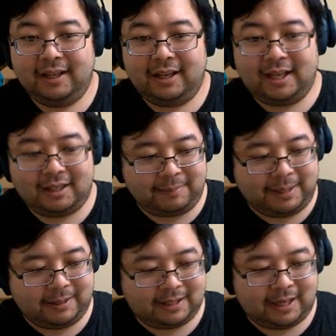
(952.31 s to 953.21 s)
And the
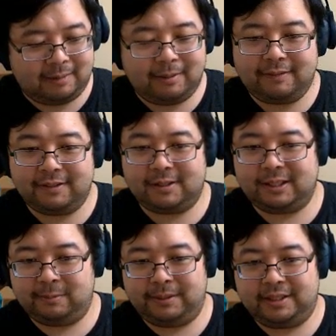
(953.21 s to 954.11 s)
amount of time left,
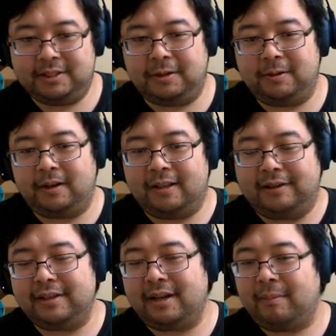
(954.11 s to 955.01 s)
it'll be shown on
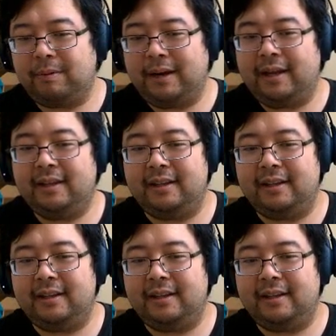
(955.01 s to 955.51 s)
that top right.